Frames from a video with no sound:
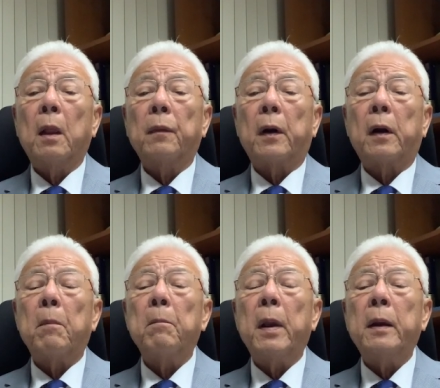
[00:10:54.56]
There
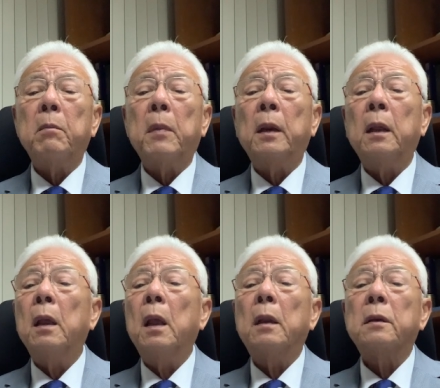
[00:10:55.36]
are many,
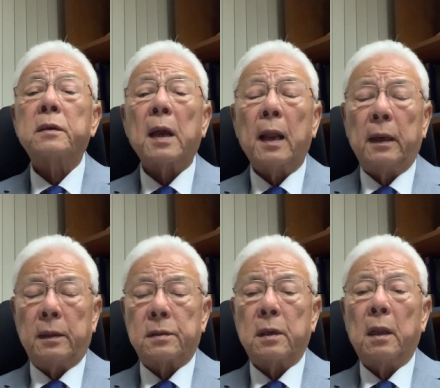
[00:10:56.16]
many
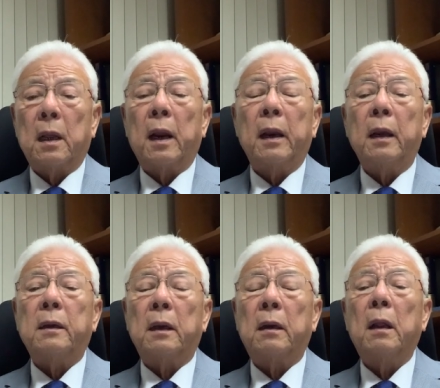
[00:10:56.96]
talents are
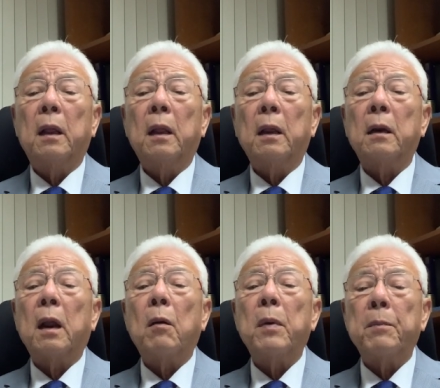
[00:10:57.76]
hidden in
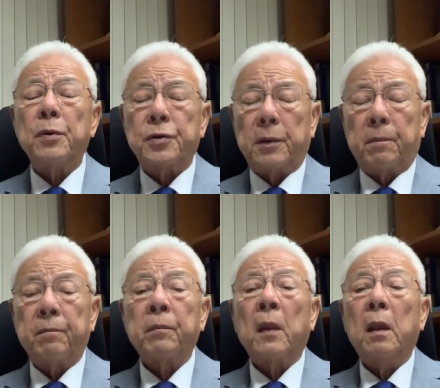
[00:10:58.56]
our membership.
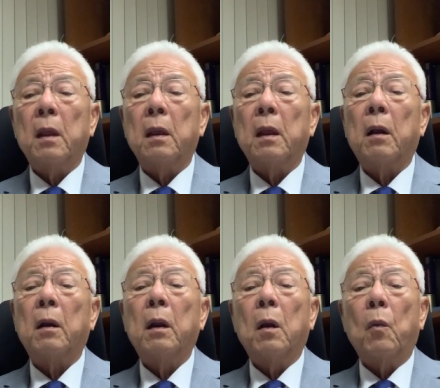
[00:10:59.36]

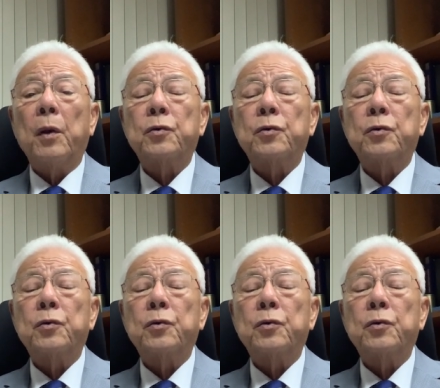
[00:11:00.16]
Yeah we